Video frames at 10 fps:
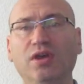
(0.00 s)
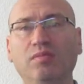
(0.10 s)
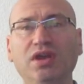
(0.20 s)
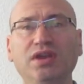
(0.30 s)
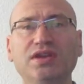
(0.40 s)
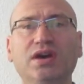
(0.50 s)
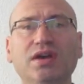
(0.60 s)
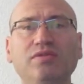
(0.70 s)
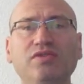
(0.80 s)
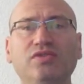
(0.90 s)
Many
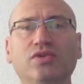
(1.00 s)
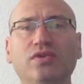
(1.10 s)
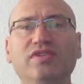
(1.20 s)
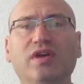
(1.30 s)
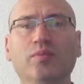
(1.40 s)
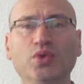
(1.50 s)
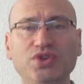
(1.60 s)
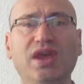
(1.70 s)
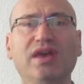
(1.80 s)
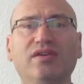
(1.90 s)
times, stories are put
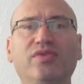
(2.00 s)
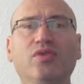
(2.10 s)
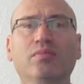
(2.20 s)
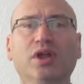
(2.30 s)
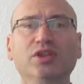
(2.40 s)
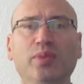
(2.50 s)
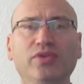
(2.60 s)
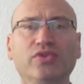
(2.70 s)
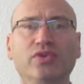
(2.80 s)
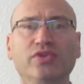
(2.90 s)
together from multiple
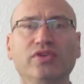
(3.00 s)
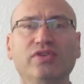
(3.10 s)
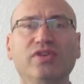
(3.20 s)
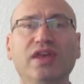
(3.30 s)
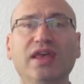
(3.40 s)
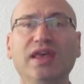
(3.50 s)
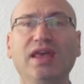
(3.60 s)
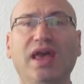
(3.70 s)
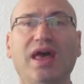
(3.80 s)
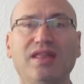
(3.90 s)
sources
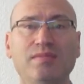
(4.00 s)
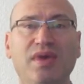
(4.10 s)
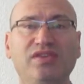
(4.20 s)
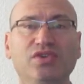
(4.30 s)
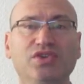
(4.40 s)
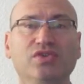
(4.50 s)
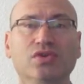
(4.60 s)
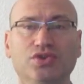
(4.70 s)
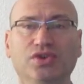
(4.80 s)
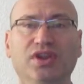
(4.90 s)
and the message is
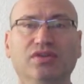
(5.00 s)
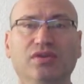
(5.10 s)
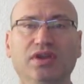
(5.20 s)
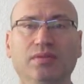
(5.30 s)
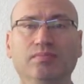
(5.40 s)
contradictory.